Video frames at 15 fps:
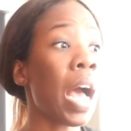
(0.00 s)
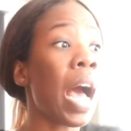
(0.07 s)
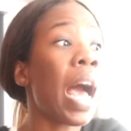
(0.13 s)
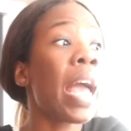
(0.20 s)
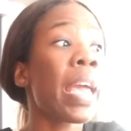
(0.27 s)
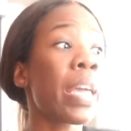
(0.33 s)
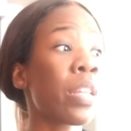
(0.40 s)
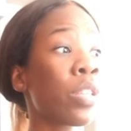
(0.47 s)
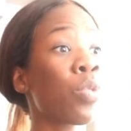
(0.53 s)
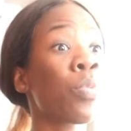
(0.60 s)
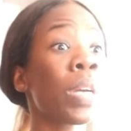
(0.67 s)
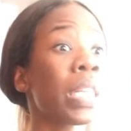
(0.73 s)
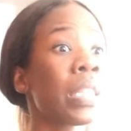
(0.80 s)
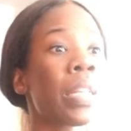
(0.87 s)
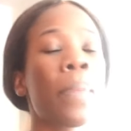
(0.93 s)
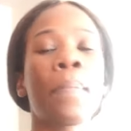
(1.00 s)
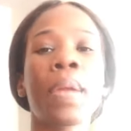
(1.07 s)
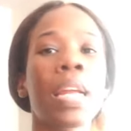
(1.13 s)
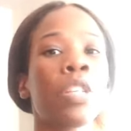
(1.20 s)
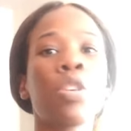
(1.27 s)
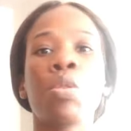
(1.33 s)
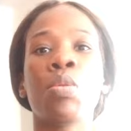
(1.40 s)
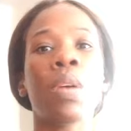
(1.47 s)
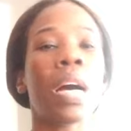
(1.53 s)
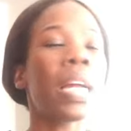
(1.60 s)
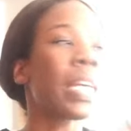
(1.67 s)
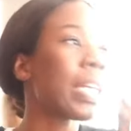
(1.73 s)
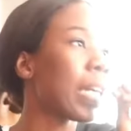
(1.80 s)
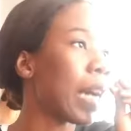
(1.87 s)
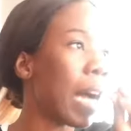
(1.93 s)
I hate to waste it, but I don't,
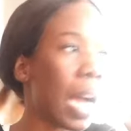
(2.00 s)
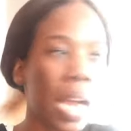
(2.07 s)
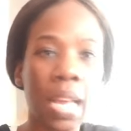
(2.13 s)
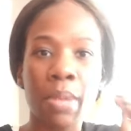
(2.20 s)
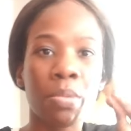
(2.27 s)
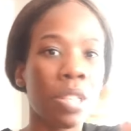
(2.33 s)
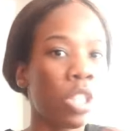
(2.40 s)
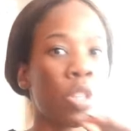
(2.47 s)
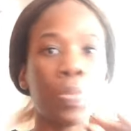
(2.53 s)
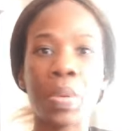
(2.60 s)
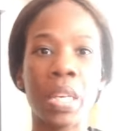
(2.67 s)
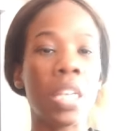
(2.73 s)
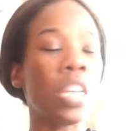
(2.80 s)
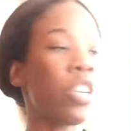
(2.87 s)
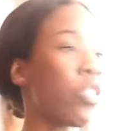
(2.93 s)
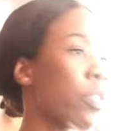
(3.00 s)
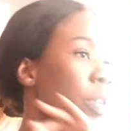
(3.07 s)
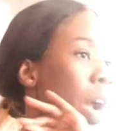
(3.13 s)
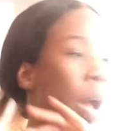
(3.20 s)
like, I am such a picky eater.